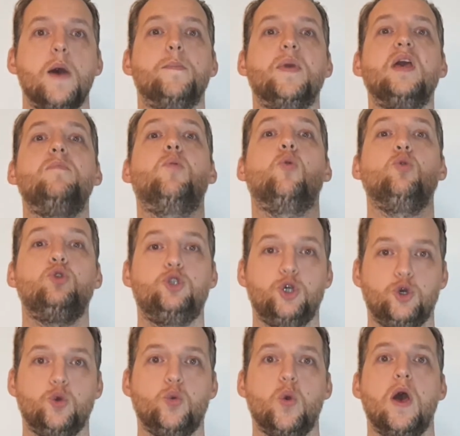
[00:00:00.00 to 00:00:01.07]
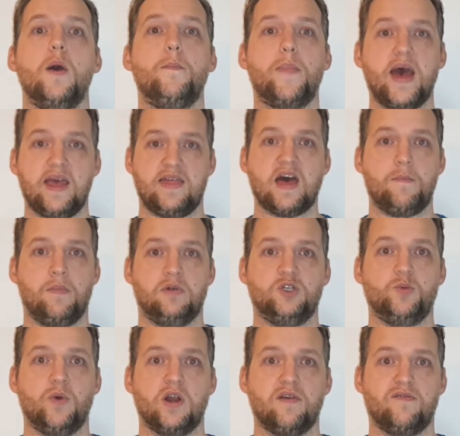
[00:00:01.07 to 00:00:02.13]
People do pay that much
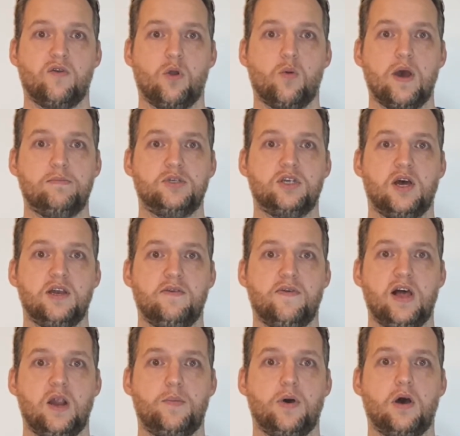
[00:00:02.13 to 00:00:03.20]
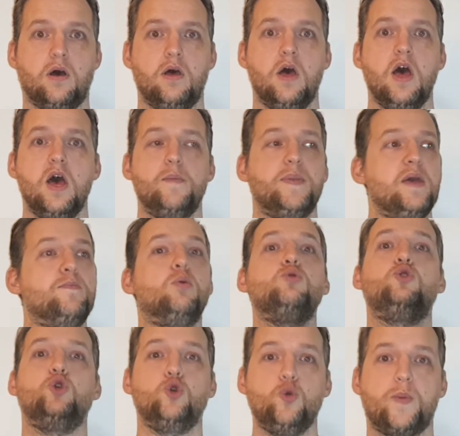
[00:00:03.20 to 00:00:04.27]
money for a website developer. People
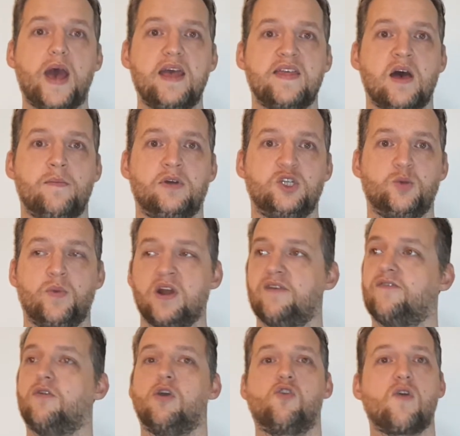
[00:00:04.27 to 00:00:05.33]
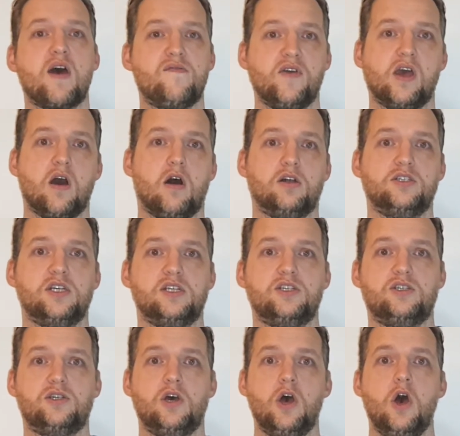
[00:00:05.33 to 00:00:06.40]
do pay that much money for a graphic
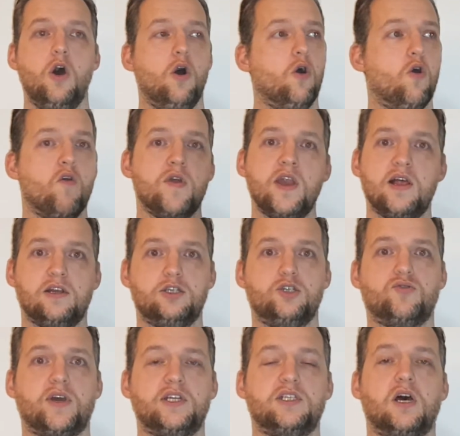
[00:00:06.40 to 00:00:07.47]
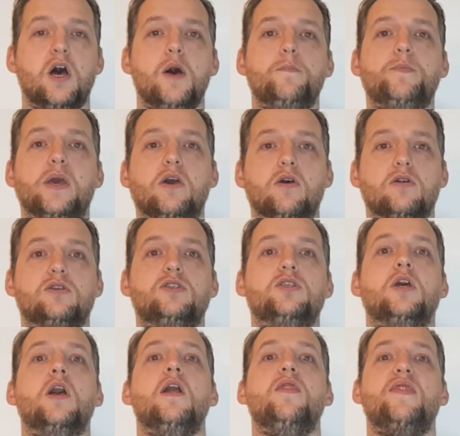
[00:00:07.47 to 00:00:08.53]
artist or an illustrator because
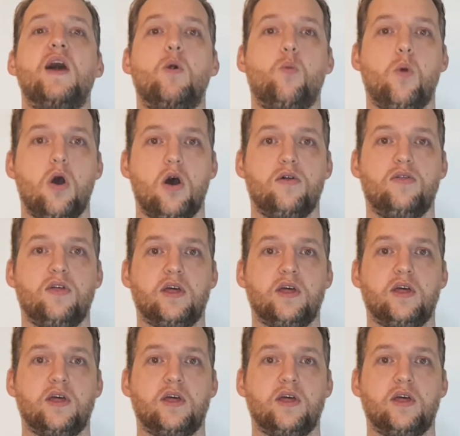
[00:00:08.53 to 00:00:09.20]
they're worth